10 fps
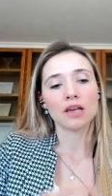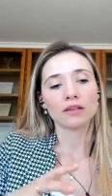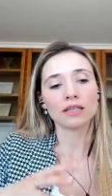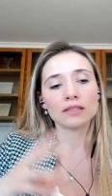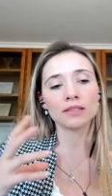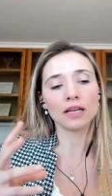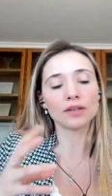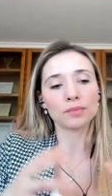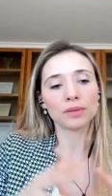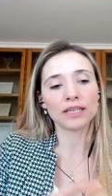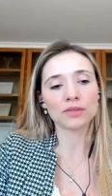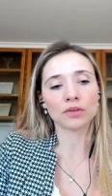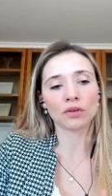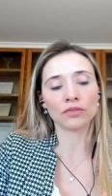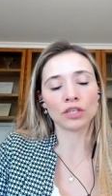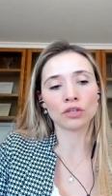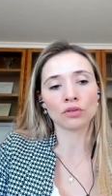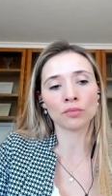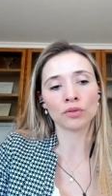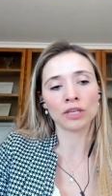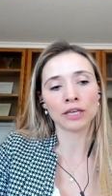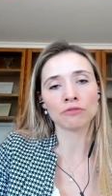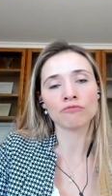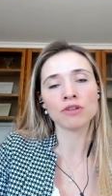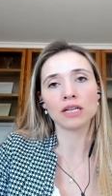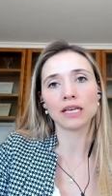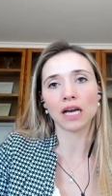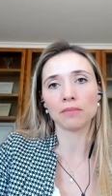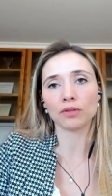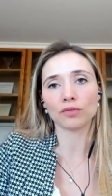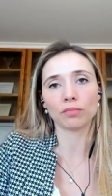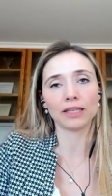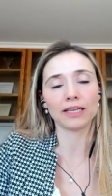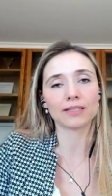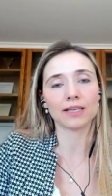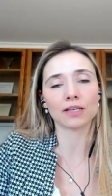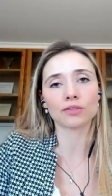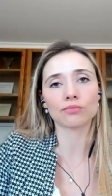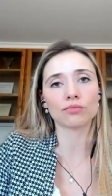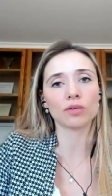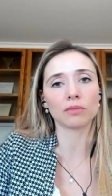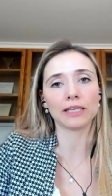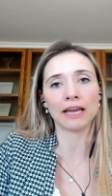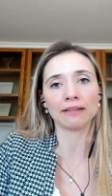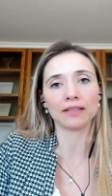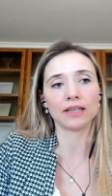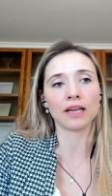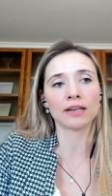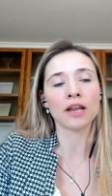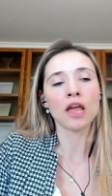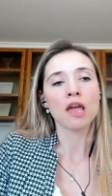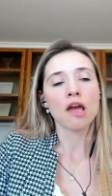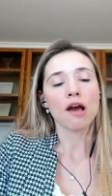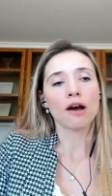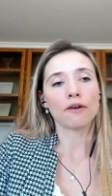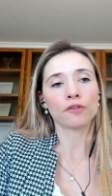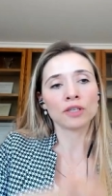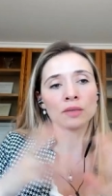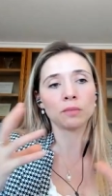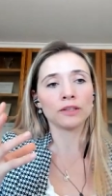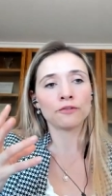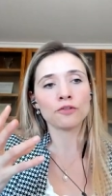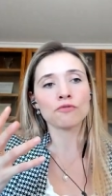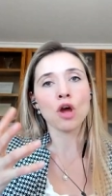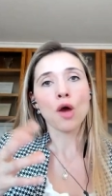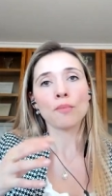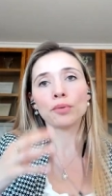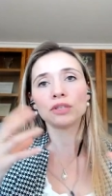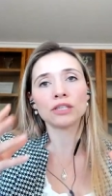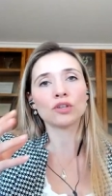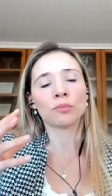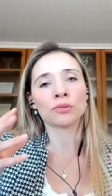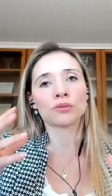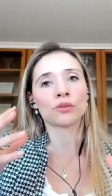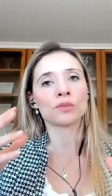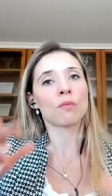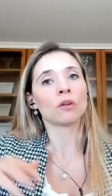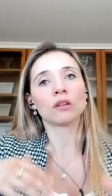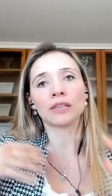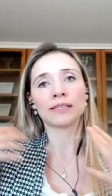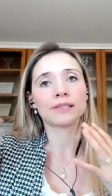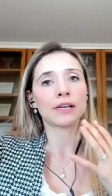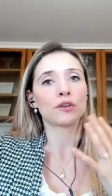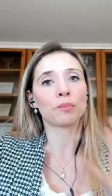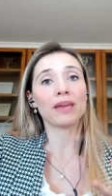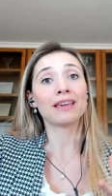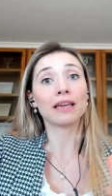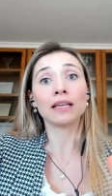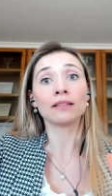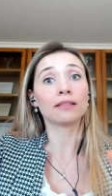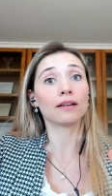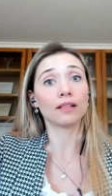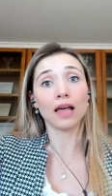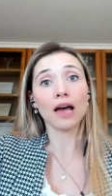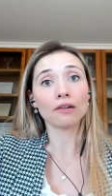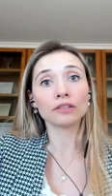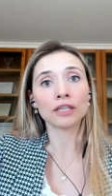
That's another place where confidential computing can really come into place extremely handy. And uh, for example, if you put this open source model inside Opaque in the cloud,